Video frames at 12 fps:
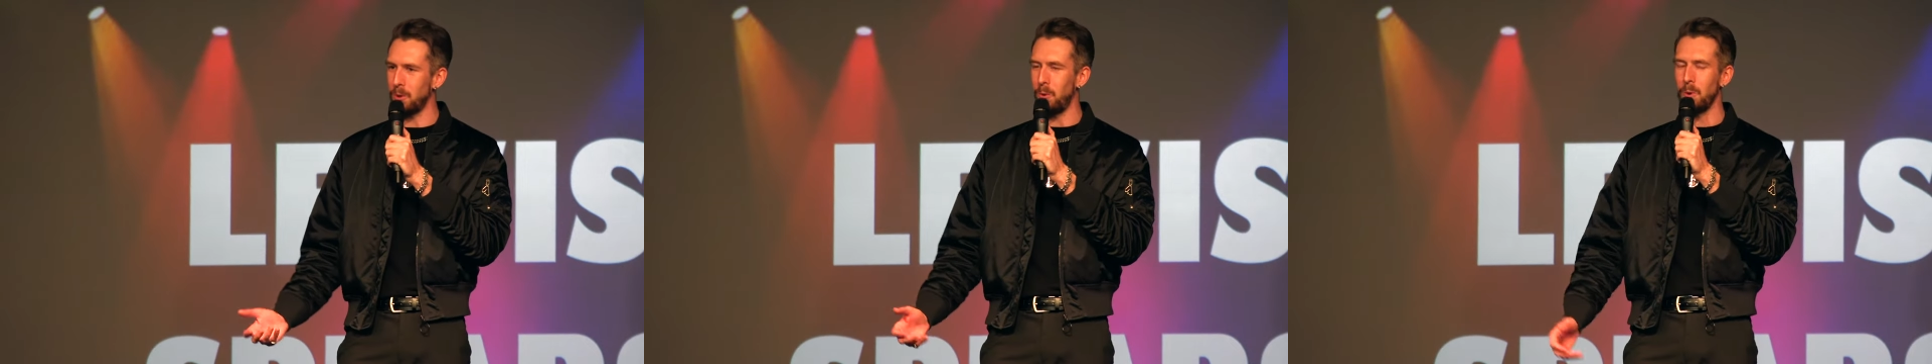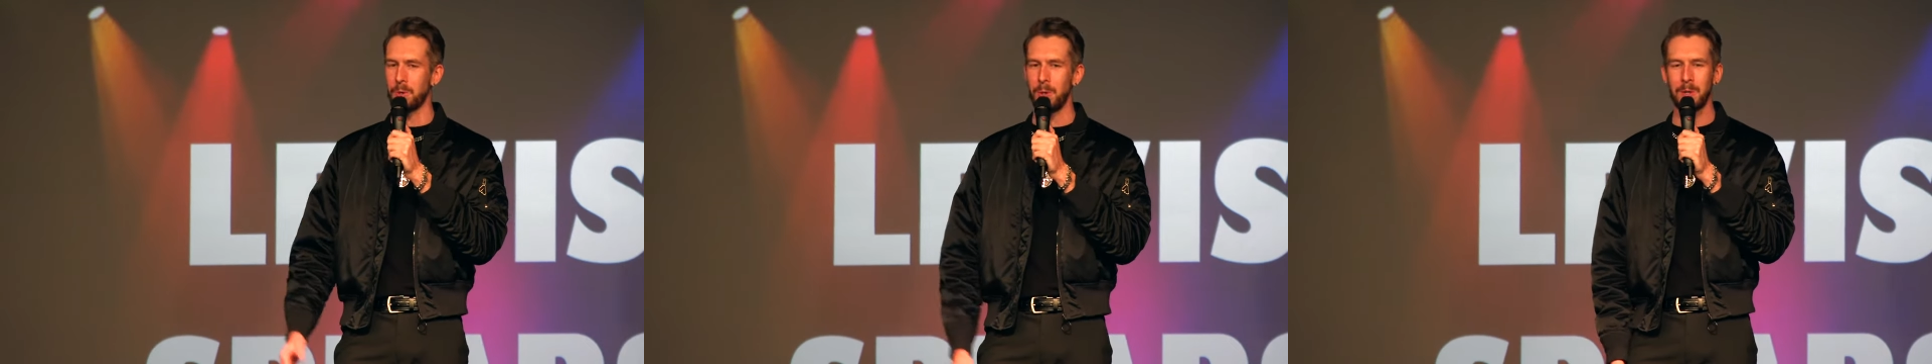
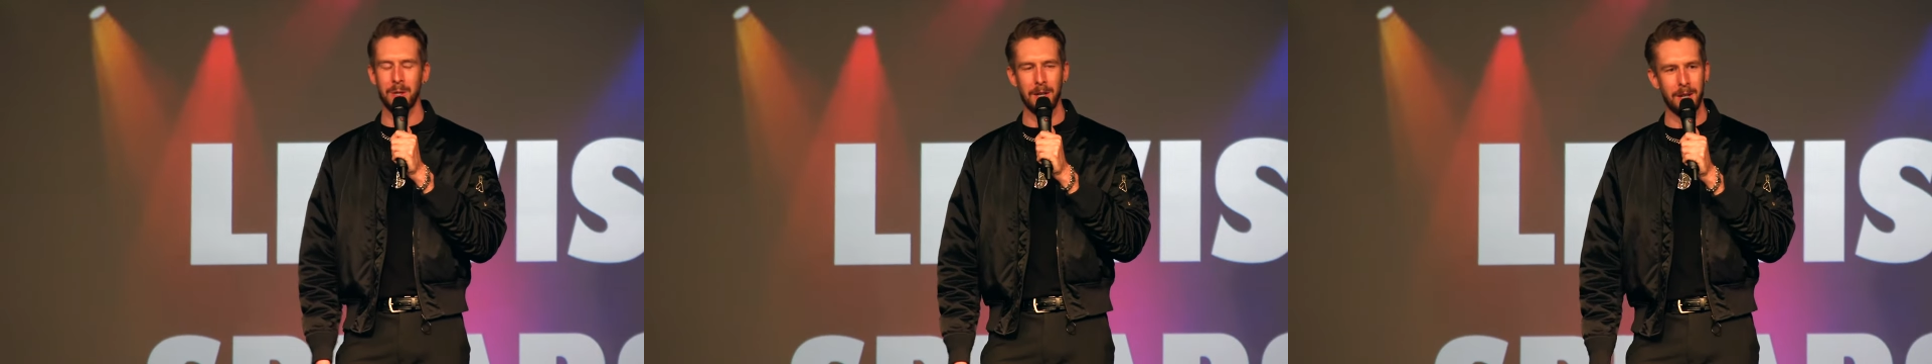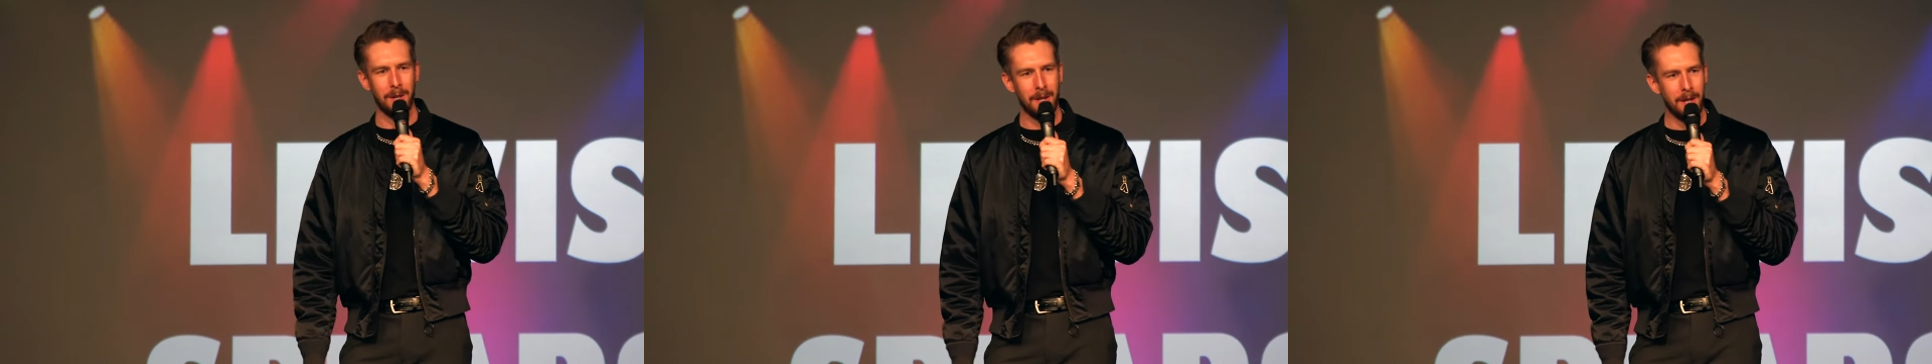horses.
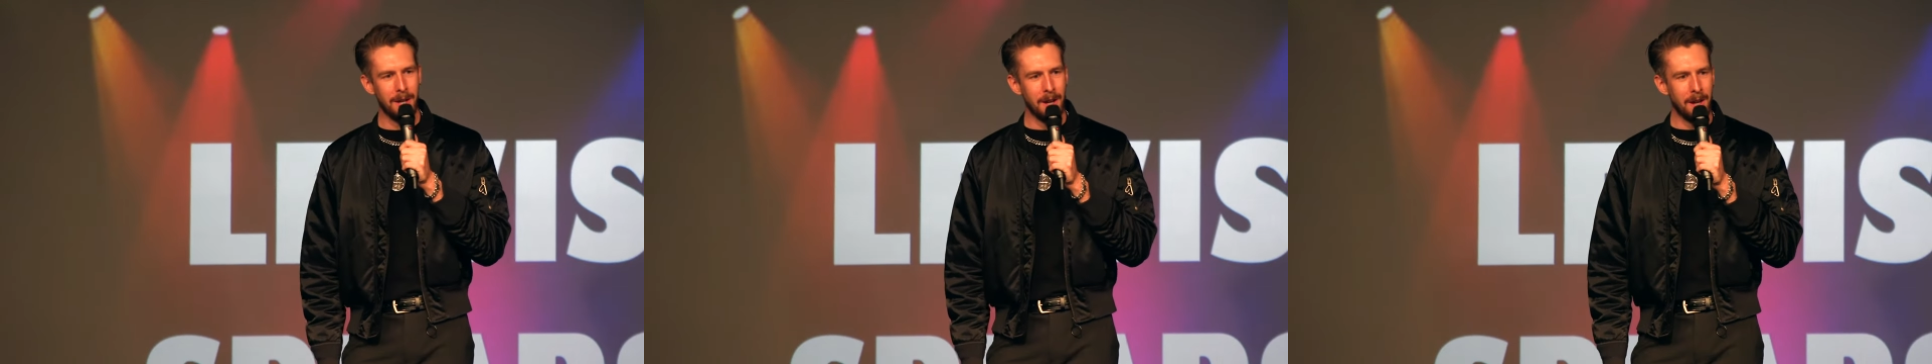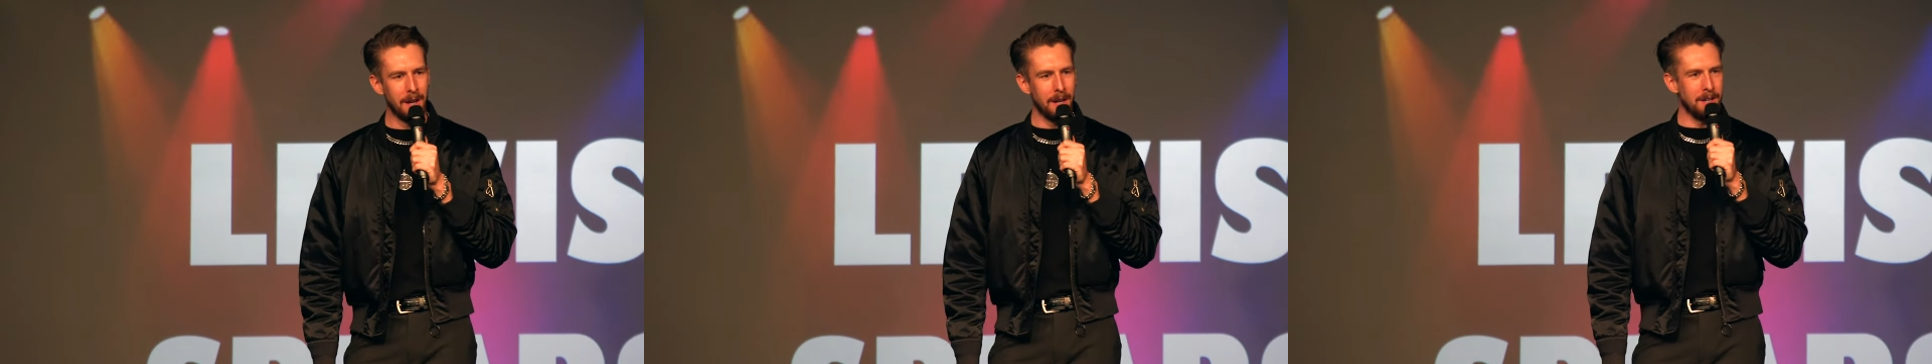
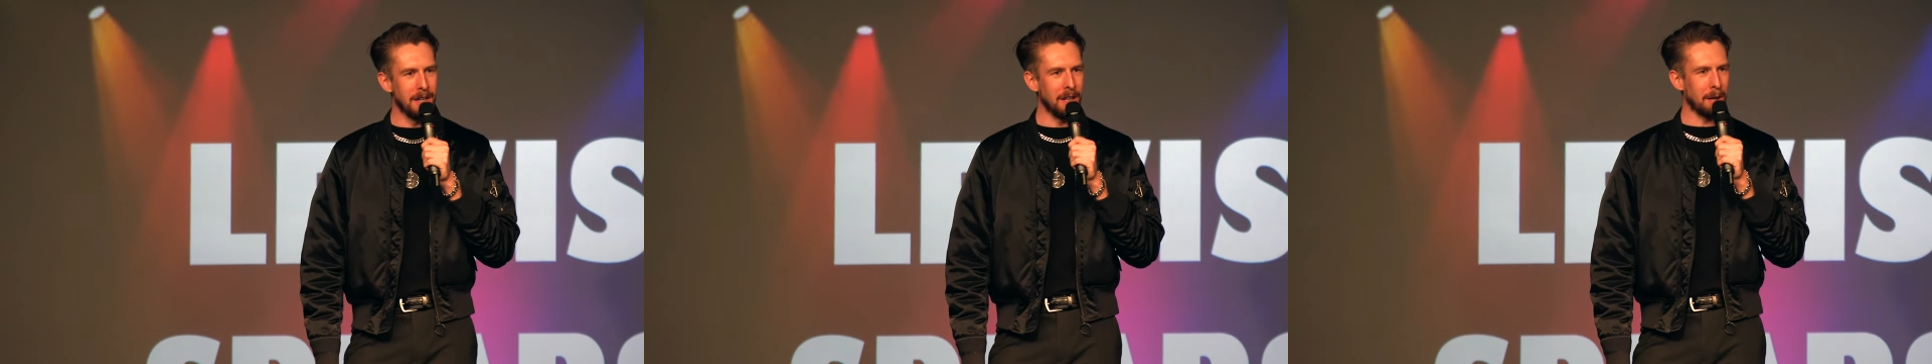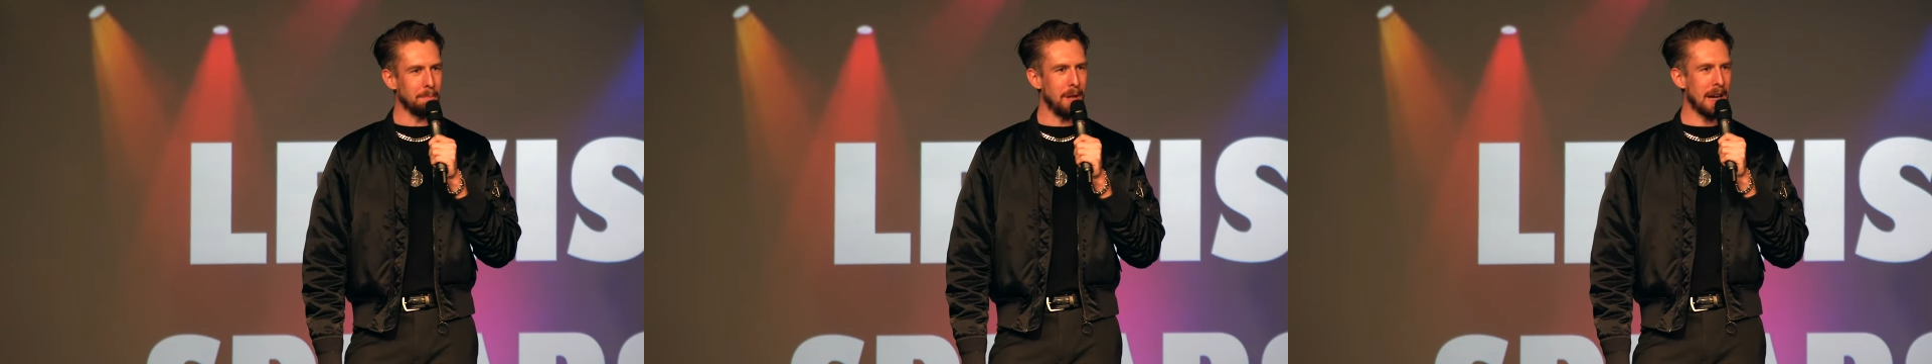Didn't
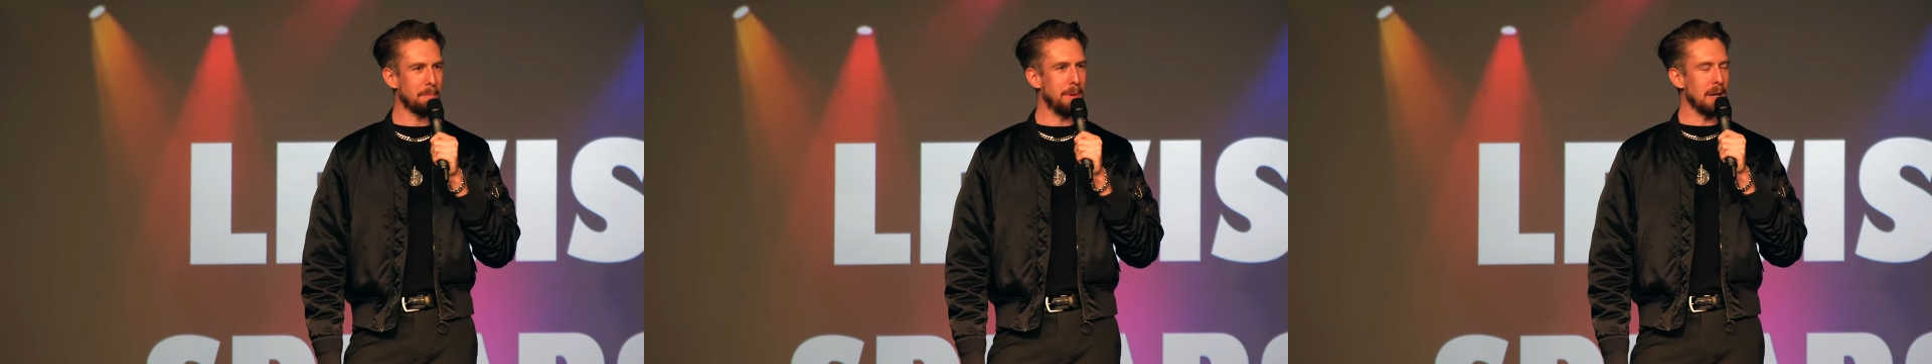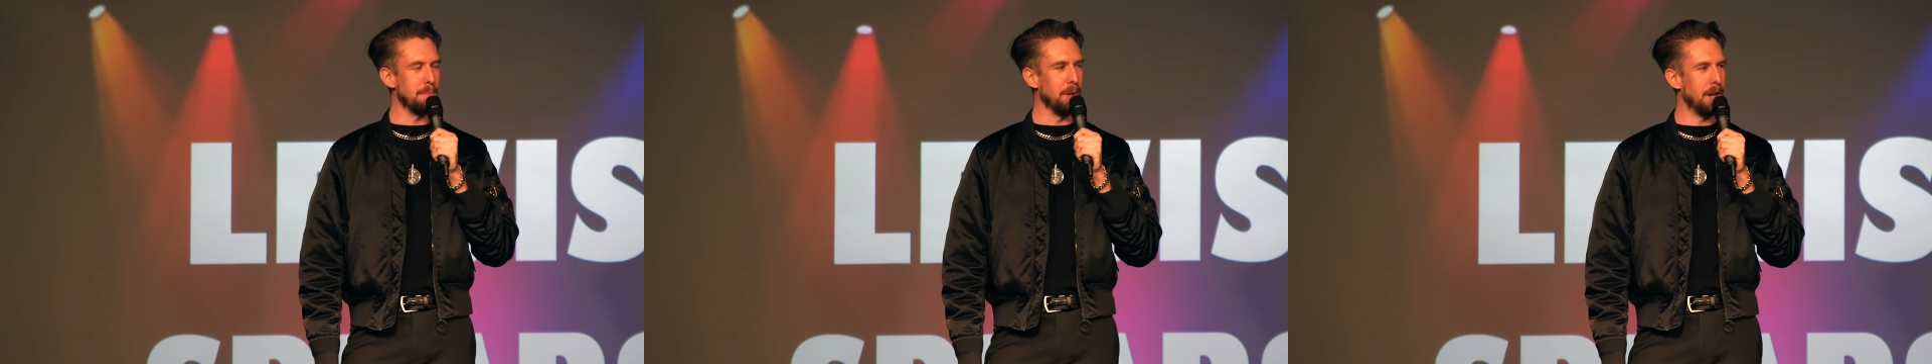like black
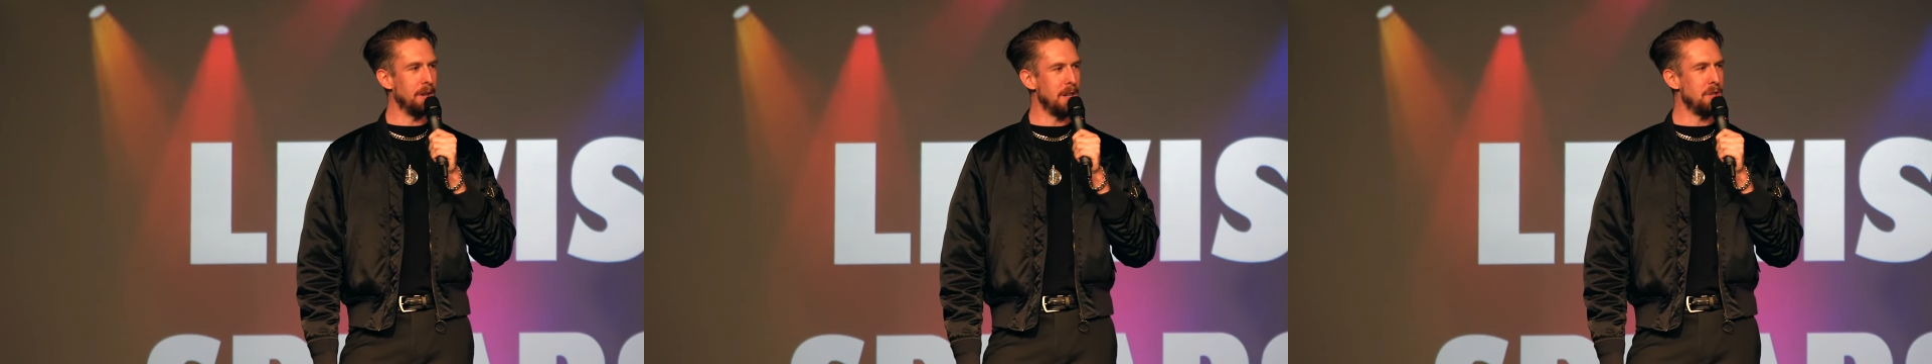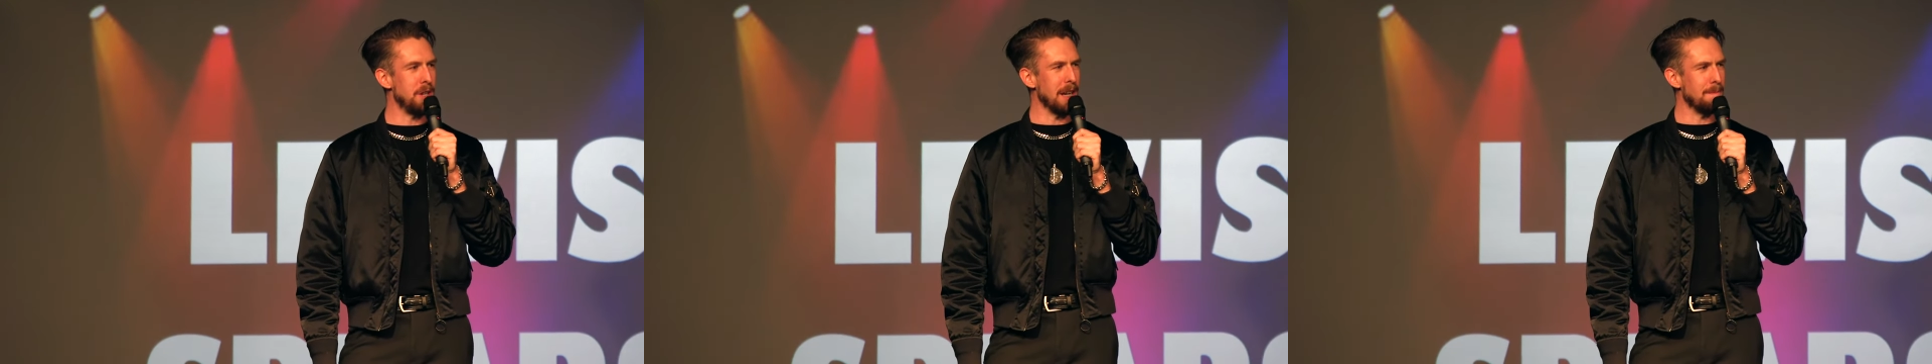people though,
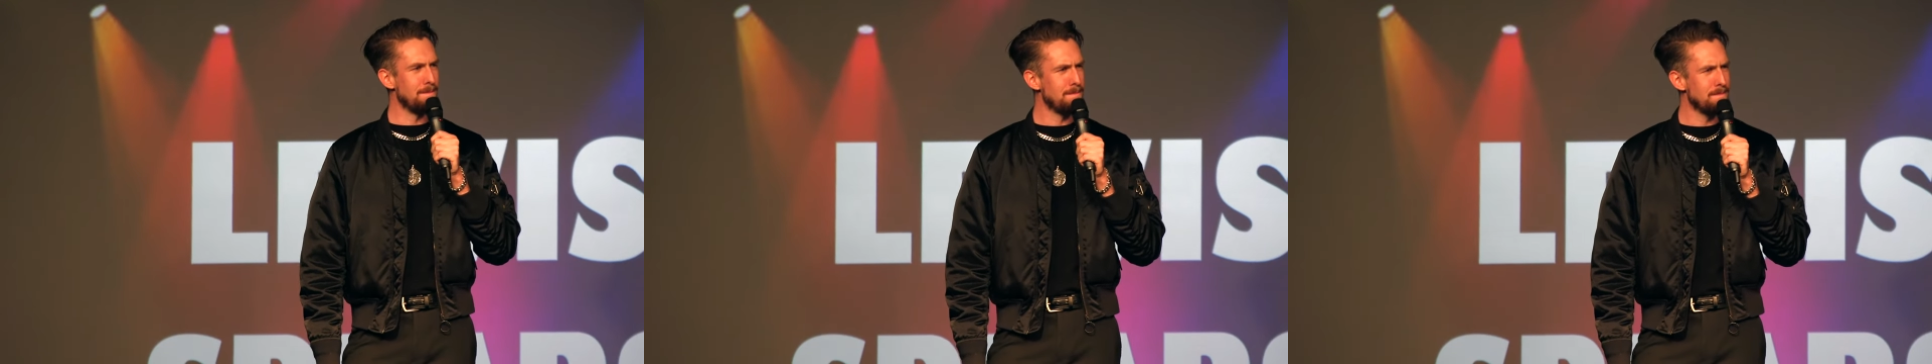did she?